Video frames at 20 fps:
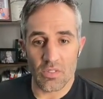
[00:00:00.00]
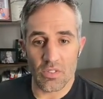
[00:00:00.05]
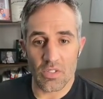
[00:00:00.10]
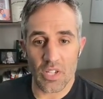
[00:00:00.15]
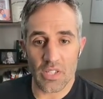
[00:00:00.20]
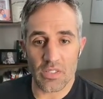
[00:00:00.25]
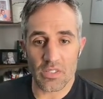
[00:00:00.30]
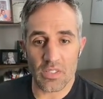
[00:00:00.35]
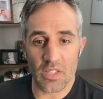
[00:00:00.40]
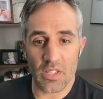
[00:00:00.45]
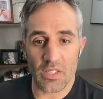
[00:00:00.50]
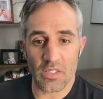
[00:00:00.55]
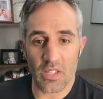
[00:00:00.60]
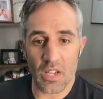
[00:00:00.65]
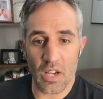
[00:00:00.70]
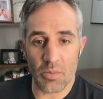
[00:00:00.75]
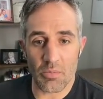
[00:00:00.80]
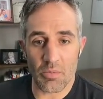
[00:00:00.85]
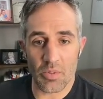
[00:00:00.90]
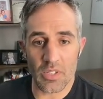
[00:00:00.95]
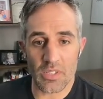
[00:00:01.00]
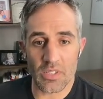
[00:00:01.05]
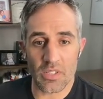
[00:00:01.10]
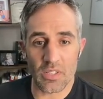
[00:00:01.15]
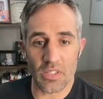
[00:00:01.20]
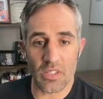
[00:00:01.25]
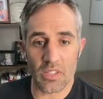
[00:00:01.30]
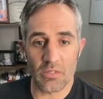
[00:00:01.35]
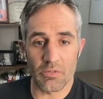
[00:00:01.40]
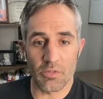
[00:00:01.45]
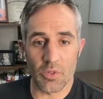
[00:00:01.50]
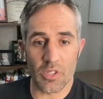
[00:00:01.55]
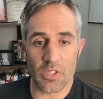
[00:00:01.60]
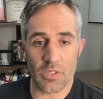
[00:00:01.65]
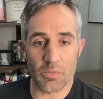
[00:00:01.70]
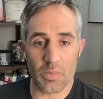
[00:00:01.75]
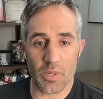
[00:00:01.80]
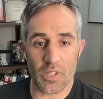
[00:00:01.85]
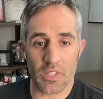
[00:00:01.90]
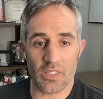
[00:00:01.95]
Jess says, I'm recently
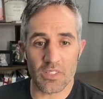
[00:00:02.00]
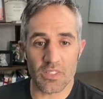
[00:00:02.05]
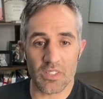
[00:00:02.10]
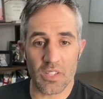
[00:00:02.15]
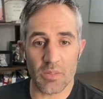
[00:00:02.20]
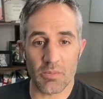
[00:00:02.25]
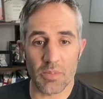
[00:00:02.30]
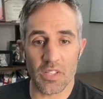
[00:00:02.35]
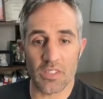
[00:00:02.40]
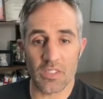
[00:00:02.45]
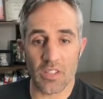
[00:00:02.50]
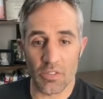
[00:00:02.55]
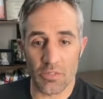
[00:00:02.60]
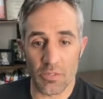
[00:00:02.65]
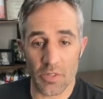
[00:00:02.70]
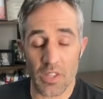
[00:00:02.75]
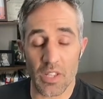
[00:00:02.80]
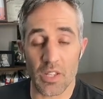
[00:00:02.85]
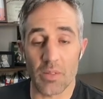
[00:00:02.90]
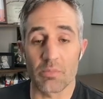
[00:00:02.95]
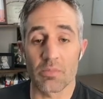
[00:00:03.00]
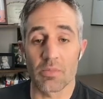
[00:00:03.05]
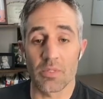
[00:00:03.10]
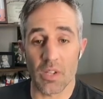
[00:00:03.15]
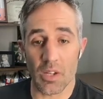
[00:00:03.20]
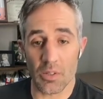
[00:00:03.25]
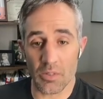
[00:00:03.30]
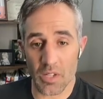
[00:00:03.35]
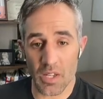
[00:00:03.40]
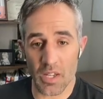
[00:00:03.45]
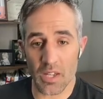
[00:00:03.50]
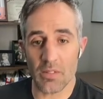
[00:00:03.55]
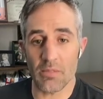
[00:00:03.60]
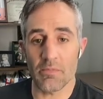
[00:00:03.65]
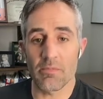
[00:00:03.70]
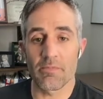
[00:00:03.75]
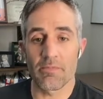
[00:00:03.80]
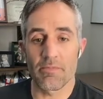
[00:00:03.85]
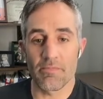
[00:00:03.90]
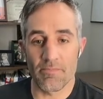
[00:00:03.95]
divorced, but can see myself with him.
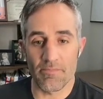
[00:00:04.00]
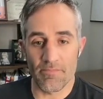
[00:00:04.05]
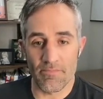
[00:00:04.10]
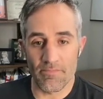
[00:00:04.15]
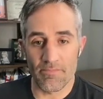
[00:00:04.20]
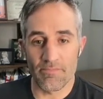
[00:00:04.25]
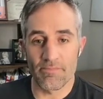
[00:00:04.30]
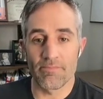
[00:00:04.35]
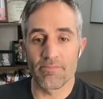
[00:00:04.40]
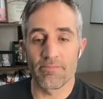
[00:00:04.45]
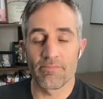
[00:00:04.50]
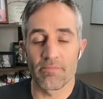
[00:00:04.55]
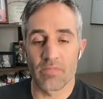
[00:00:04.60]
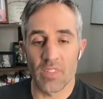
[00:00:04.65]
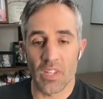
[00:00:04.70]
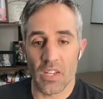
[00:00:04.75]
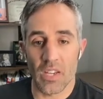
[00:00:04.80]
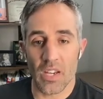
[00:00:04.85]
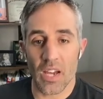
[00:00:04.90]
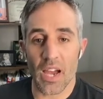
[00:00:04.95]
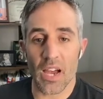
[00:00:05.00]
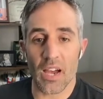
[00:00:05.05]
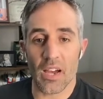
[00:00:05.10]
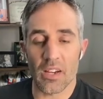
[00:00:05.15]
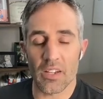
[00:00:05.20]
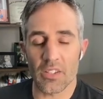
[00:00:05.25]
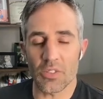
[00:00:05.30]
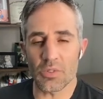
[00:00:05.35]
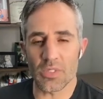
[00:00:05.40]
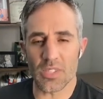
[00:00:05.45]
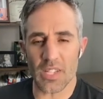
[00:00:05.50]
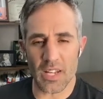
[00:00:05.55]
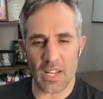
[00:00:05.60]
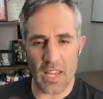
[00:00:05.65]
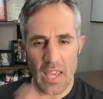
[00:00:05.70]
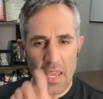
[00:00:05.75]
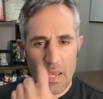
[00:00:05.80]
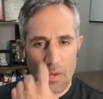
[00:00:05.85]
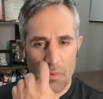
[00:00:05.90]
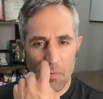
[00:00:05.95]
Okay. You
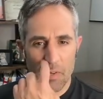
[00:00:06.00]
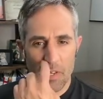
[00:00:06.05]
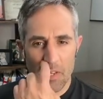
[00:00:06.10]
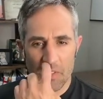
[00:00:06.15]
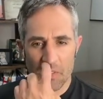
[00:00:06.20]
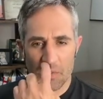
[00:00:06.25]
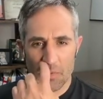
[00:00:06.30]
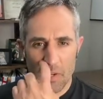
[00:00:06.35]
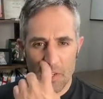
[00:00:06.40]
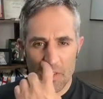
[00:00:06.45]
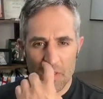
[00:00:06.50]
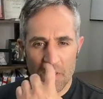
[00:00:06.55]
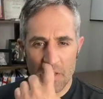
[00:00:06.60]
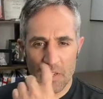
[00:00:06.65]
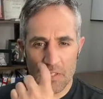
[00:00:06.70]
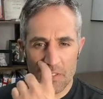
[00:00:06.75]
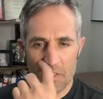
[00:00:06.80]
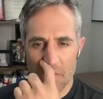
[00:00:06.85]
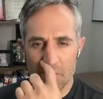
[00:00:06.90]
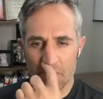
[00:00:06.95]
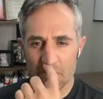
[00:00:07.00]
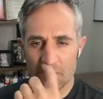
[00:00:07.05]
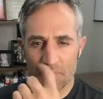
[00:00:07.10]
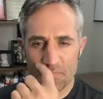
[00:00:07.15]
said eight weeks, right, Jess?